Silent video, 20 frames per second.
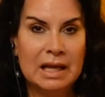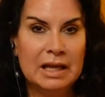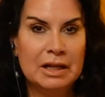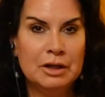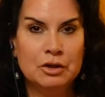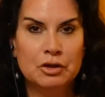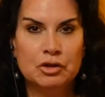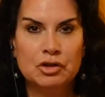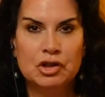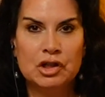
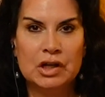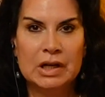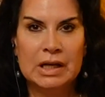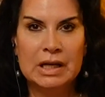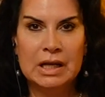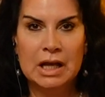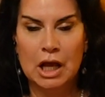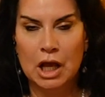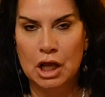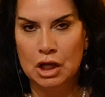
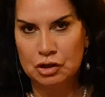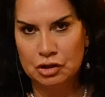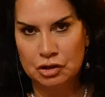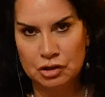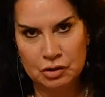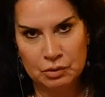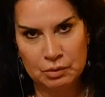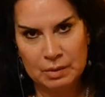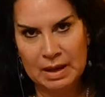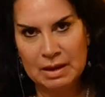energy
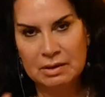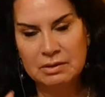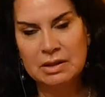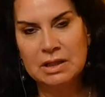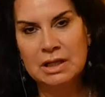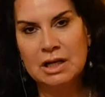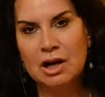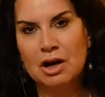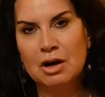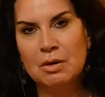
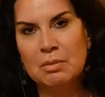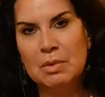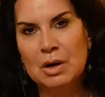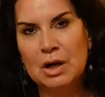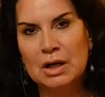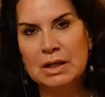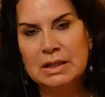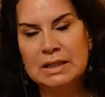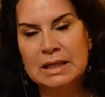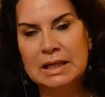surrounding our
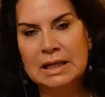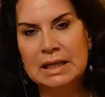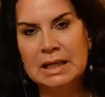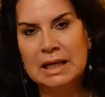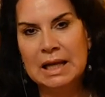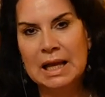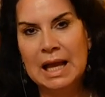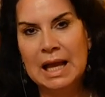body